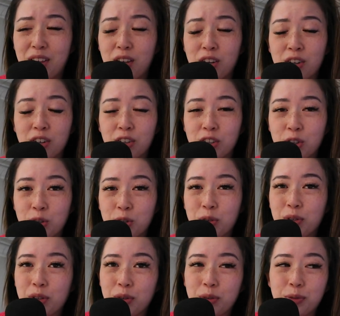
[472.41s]
Girl, you do
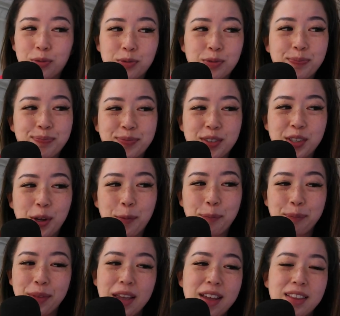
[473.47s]
you. So
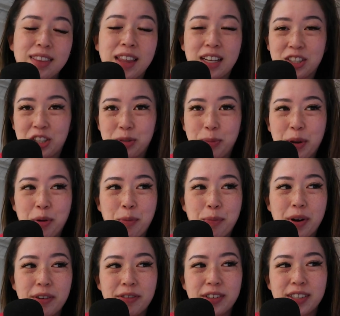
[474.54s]
that's just my own
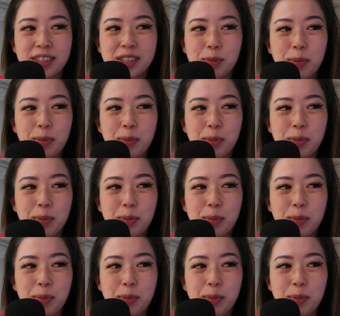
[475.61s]
preference.